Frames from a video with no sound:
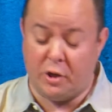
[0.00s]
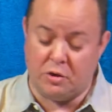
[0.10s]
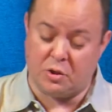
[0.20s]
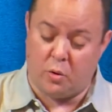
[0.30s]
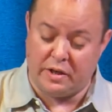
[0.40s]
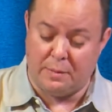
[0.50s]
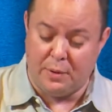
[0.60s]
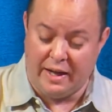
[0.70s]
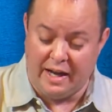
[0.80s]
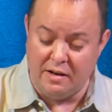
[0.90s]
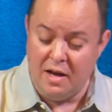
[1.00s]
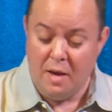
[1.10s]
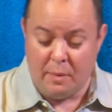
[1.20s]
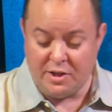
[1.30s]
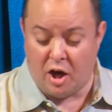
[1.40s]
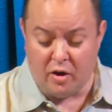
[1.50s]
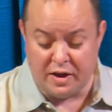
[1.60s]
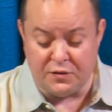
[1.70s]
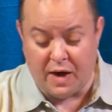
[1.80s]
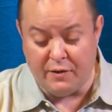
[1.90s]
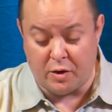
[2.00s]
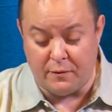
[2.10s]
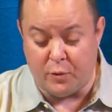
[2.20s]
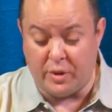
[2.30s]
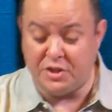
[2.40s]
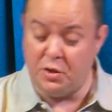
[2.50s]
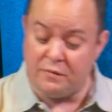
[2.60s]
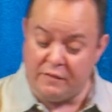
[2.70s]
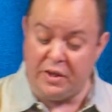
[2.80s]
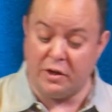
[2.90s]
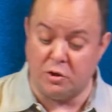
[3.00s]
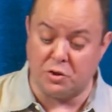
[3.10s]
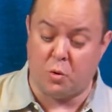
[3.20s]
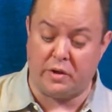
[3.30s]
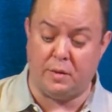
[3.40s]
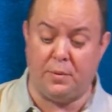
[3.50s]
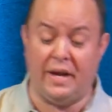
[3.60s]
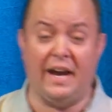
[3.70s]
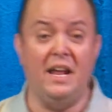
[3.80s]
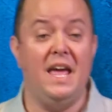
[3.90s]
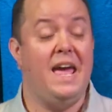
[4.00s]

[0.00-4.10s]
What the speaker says: goes according to plan. My daughter has 542 if everything goes according to plan.